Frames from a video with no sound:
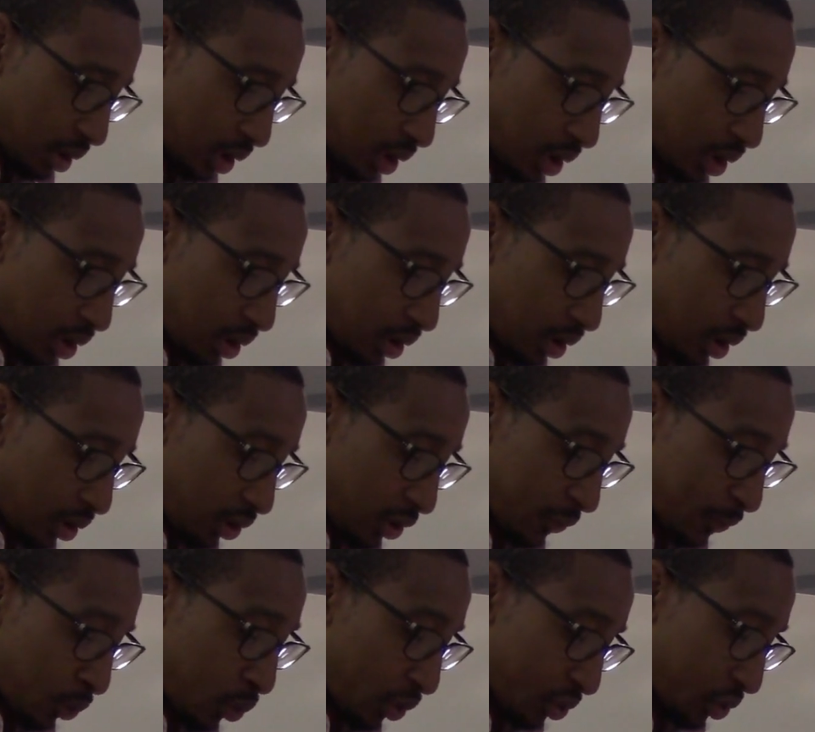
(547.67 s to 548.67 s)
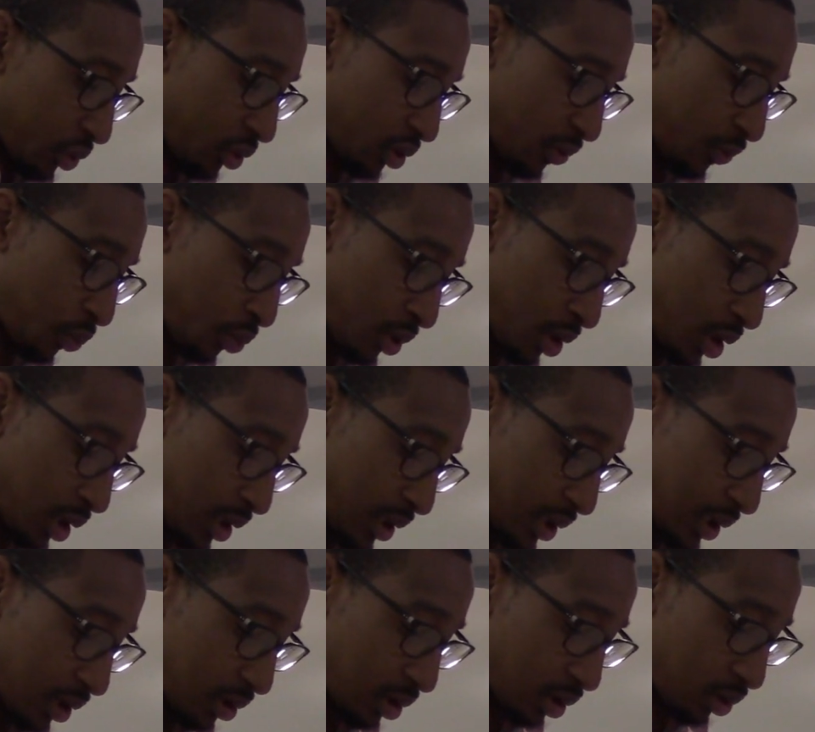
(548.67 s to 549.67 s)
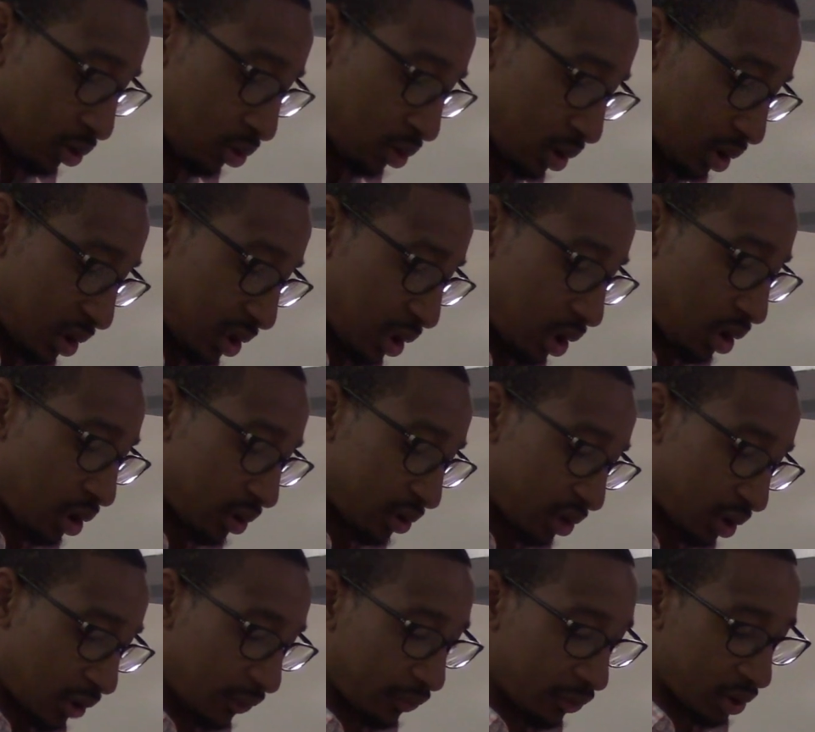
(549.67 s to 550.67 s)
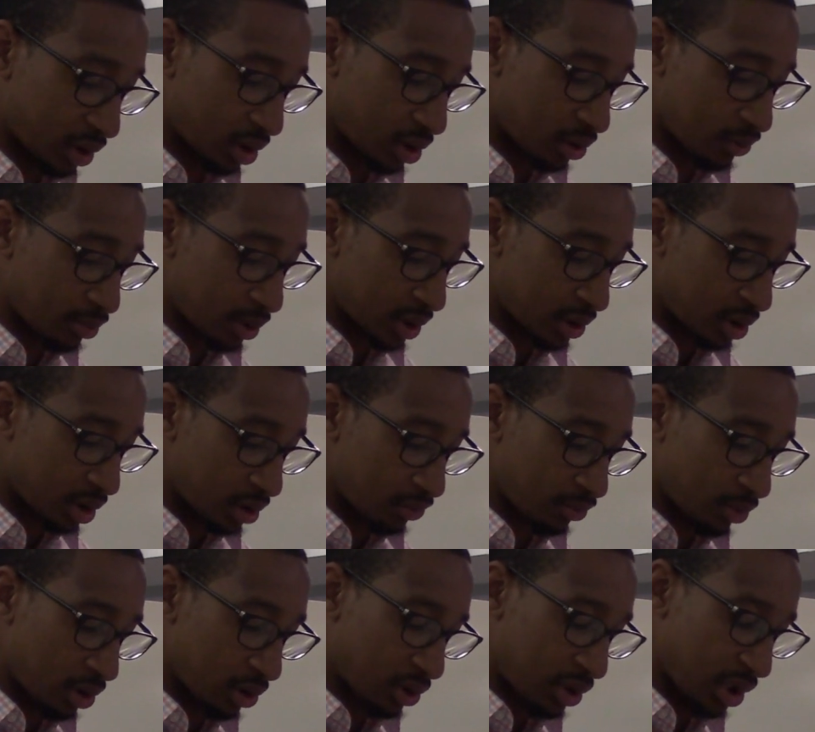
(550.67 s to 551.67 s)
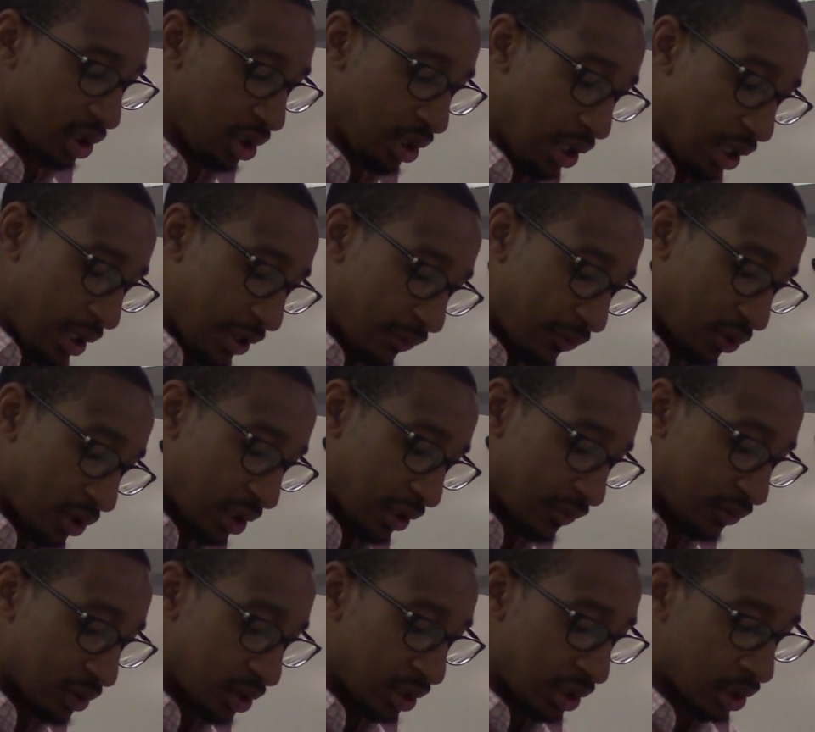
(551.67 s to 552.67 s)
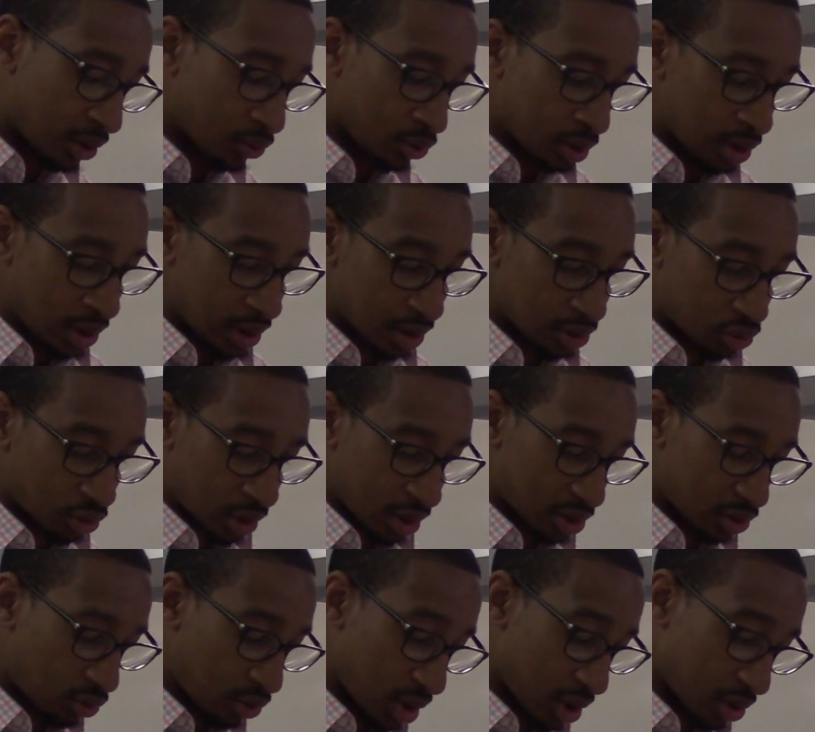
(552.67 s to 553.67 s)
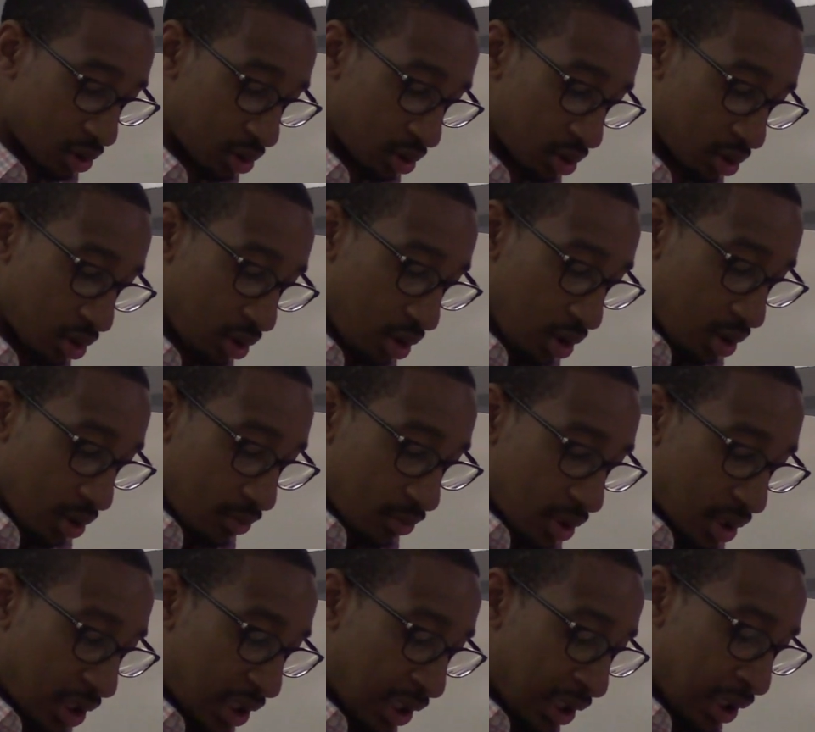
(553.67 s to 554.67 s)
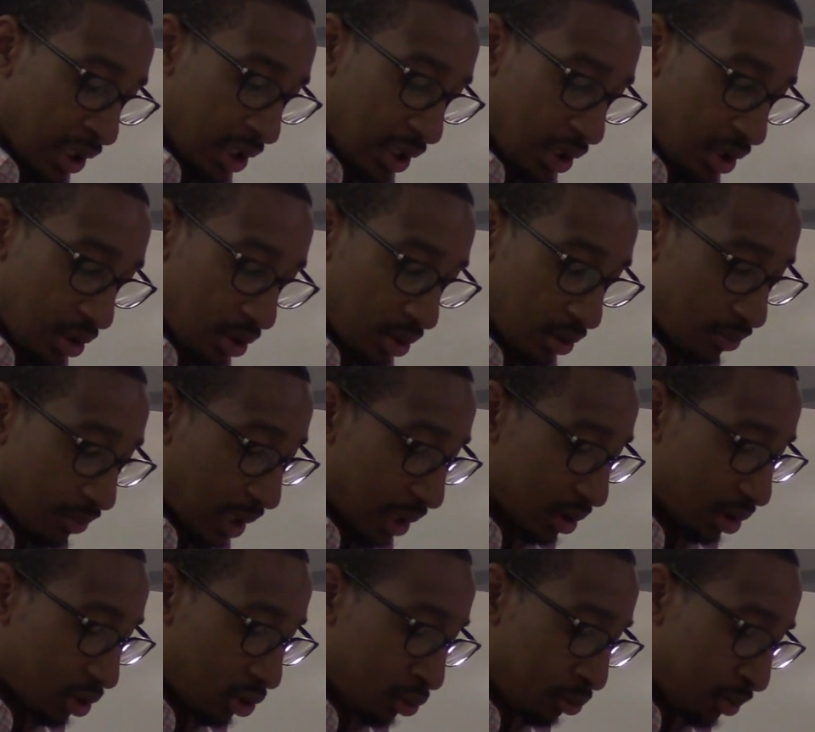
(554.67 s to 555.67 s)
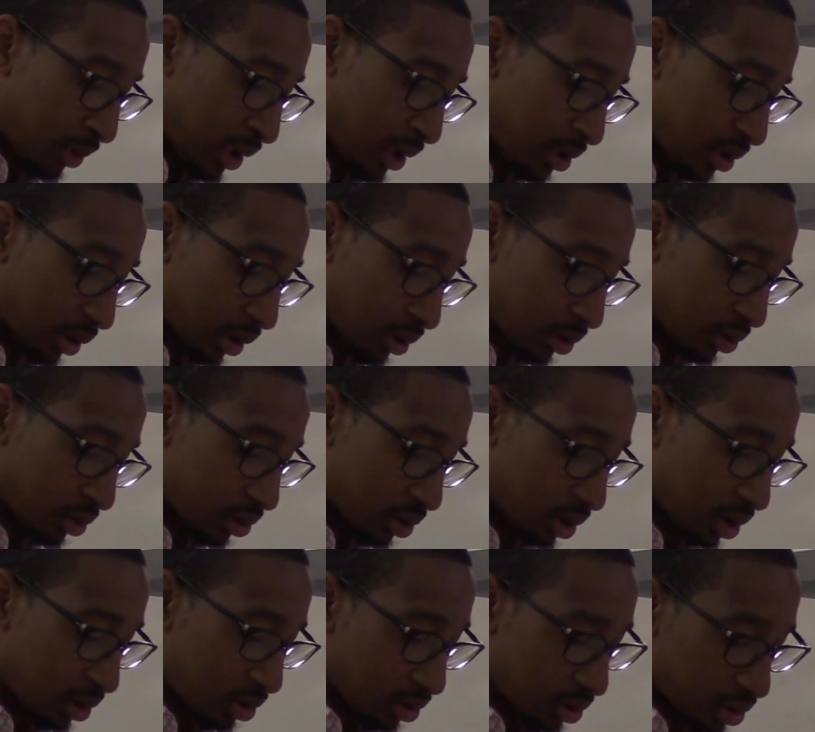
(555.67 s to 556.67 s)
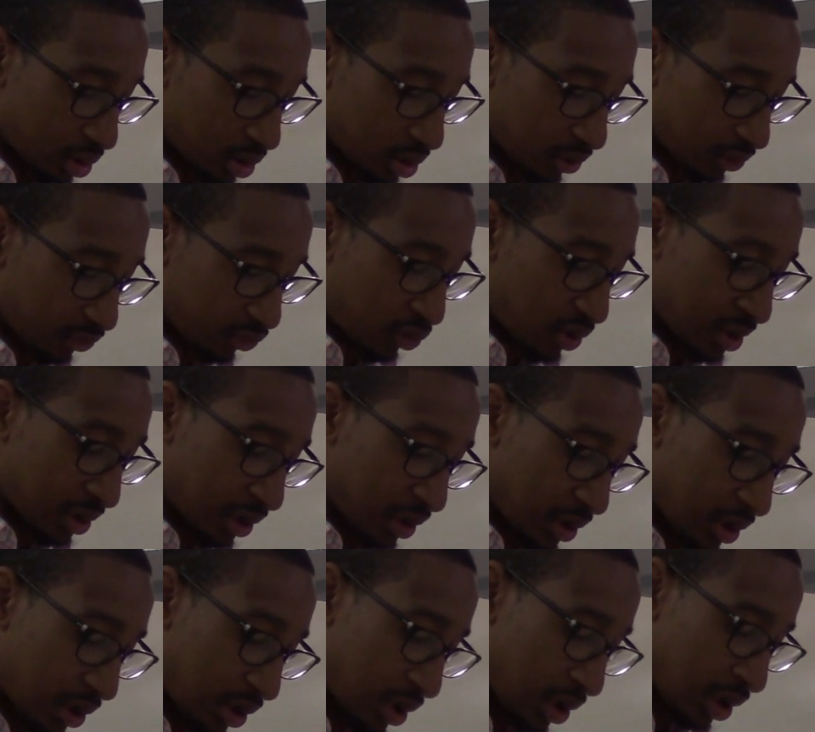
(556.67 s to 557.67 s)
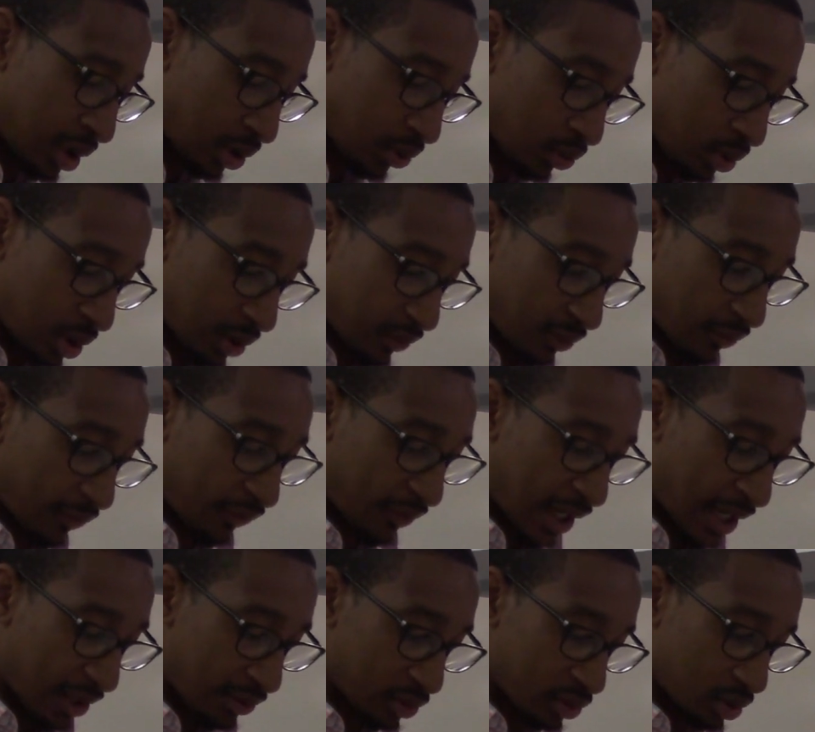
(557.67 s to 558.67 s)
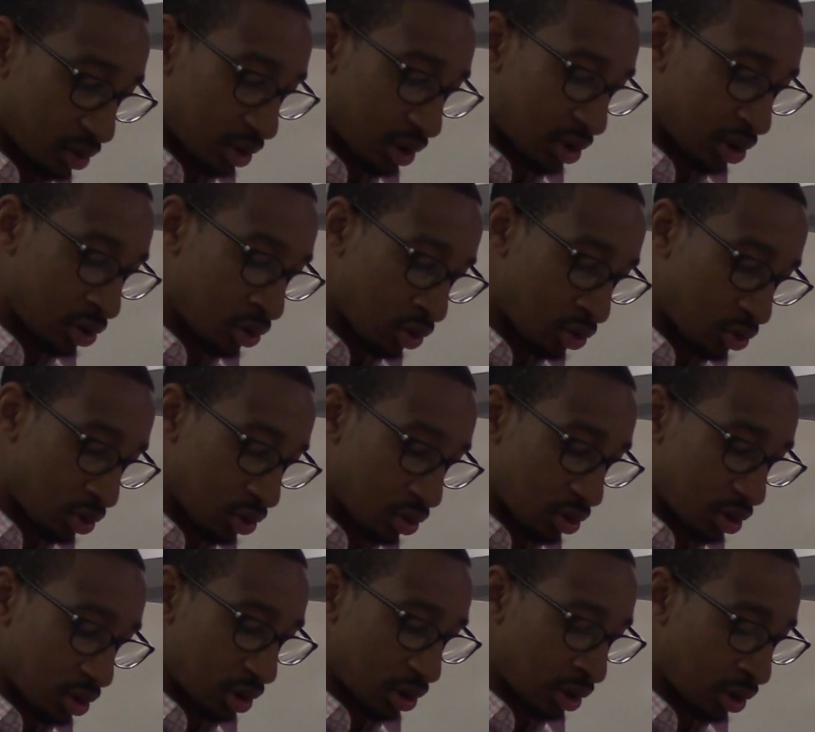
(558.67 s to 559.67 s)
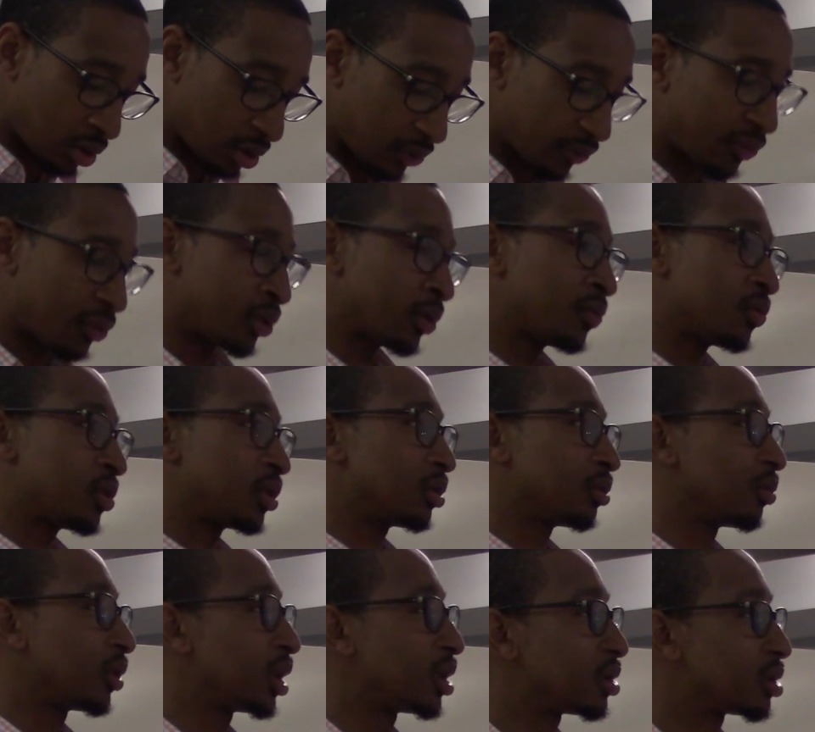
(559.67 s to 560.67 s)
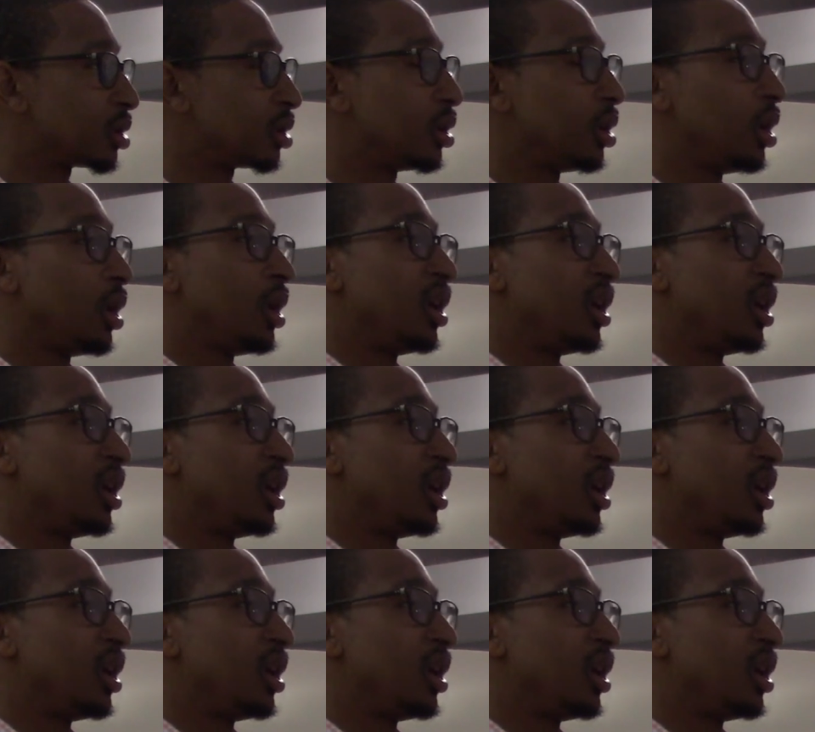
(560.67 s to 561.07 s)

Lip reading: And in this portion of the prayer, he said, the Lord is long-suffering and abundant in mercy, forgiving iniquity and transgressions. But he by no means clears the guilty, visiting the iniquity of the fathers on the children to the third and fourth generation.